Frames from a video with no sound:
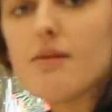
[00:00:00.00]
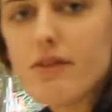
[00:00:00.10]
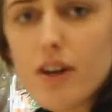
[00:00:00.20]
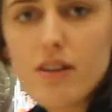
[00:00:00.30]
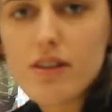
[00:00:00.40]
If
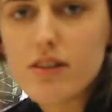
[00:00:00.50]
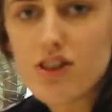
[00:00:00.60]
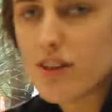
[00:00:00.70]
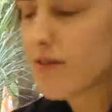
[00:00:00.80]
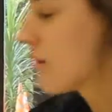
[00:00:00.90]
we're on
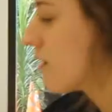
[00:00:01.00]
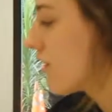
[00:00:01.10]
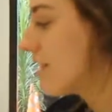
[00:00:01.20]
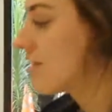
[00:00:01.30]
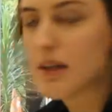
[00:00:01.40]
shift we would
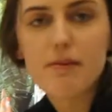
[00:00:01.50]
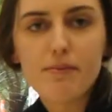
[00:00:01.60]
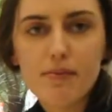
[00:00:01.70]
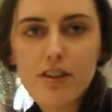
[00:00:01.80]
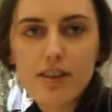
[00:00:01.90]
change the B
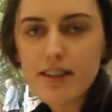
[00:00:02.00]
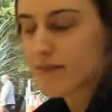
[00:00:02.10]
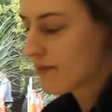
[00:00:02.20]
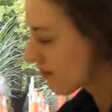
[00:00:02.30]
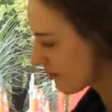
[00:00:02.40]
battery.